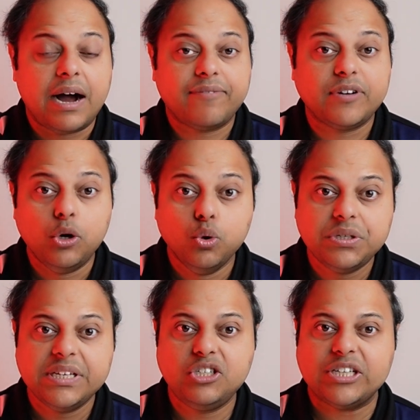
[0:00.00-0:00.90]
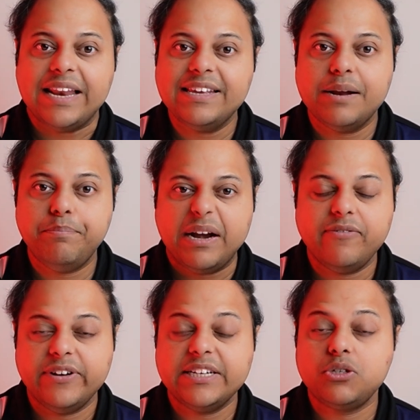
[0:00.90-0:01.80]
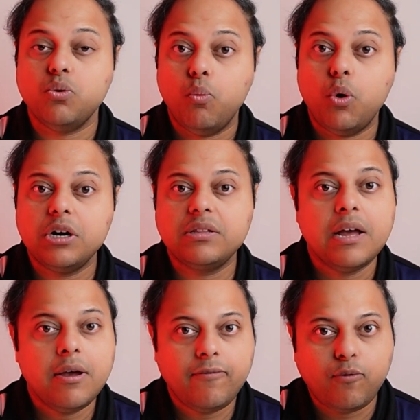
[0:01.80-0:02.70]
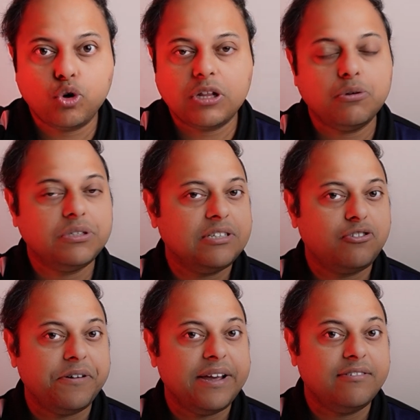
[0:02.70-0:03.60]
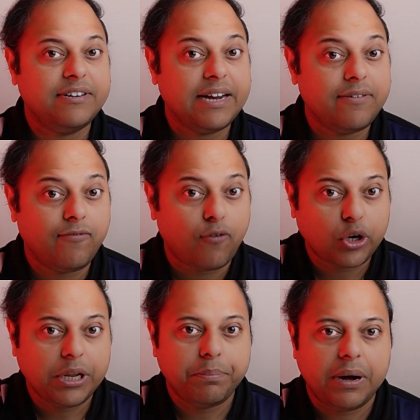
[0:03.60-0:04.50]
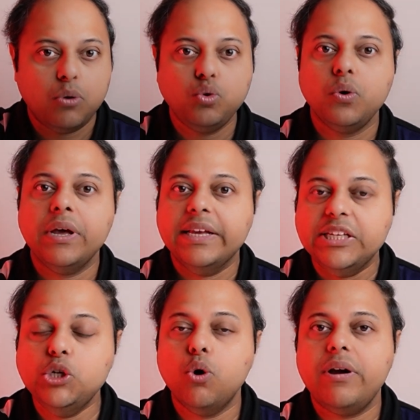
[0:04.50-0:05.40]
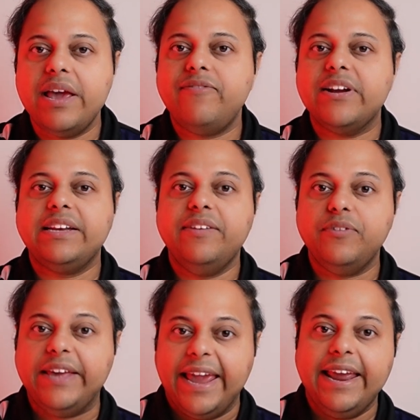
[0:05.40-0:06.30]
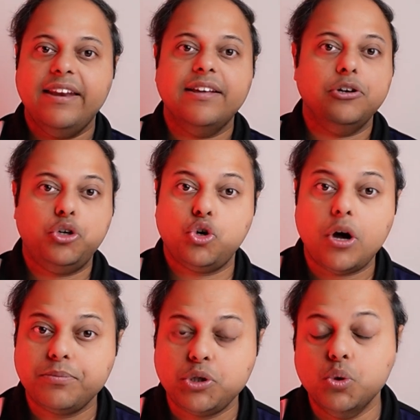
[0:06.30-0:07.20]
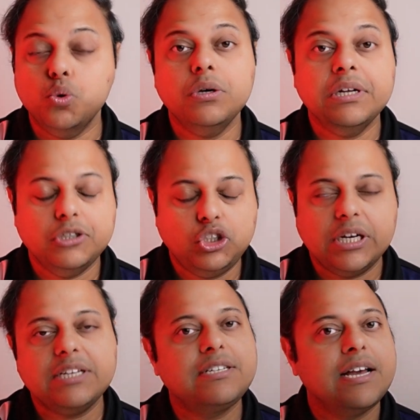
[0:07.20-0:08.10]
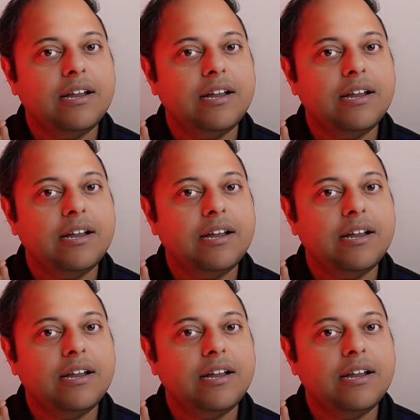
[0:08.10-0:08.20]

after losing childcare benefits worth £4,340, your effective gain drops to just